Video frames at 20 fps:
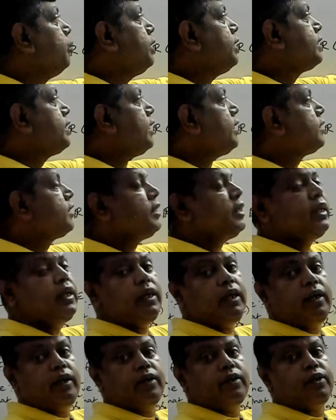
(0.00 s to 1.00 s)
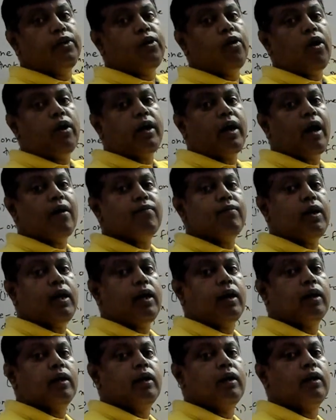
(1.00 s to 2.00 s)
said 3 did not have
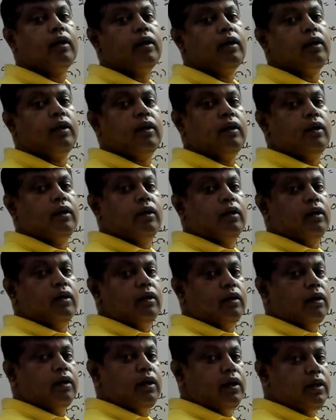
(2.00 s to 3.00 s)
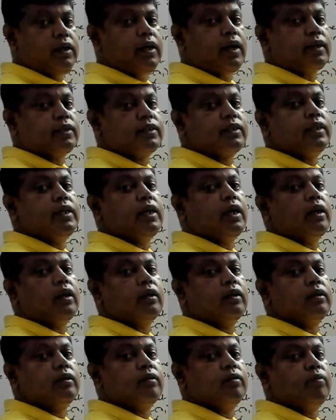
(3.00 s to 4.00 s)
any x here,
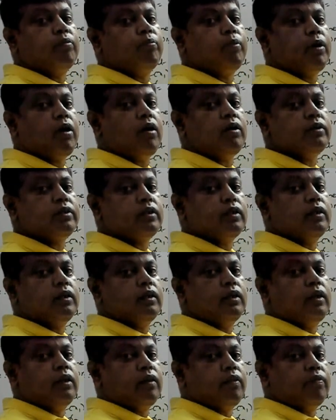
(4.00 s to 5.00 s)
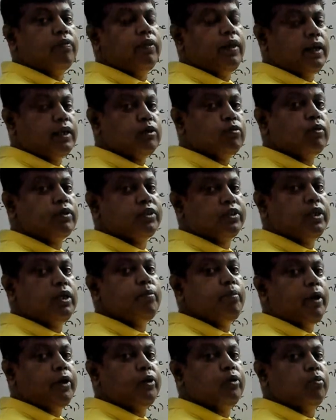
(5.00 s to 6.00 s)
because the x was 3
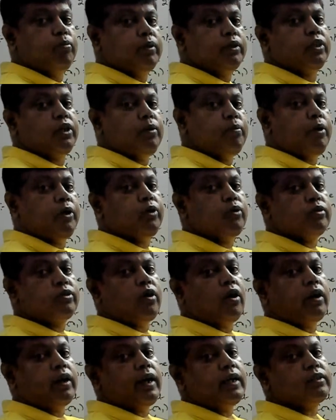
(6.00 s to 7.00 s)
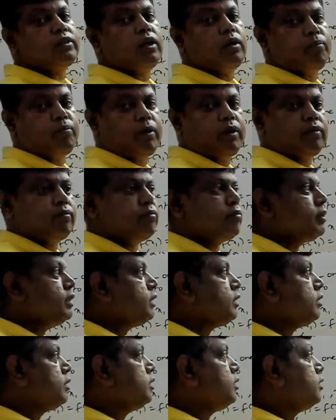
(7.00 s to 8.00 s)
by 2, but 3 by 2 is not a natural number.
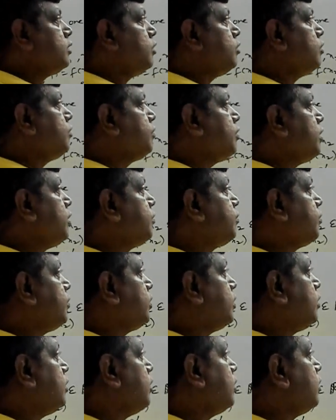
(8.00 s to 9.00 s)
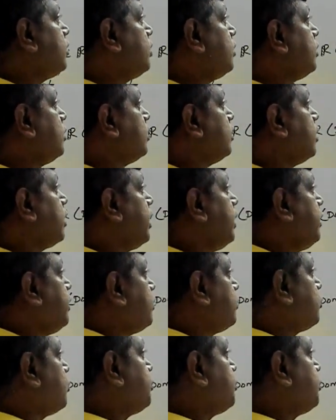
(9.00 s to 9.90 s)
If right, so